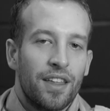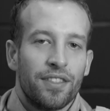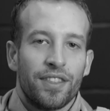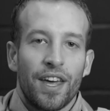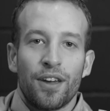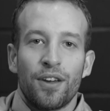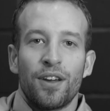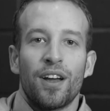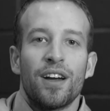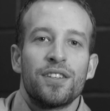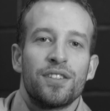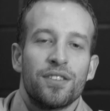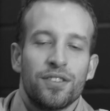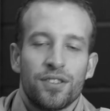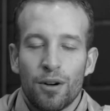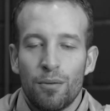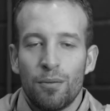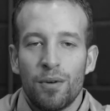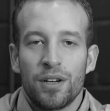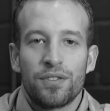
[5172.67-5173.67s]
Thank you guys
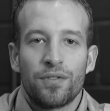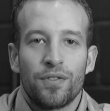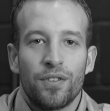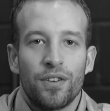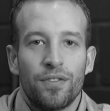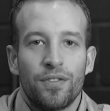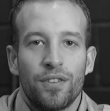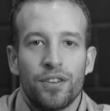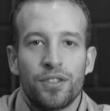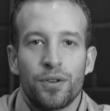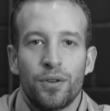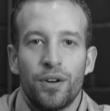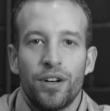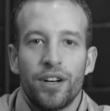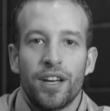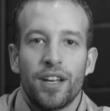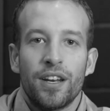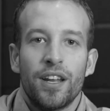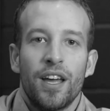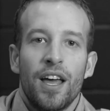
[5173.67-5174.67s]
so much for tuning
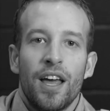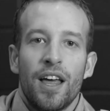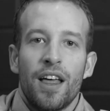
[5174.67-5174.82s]
in.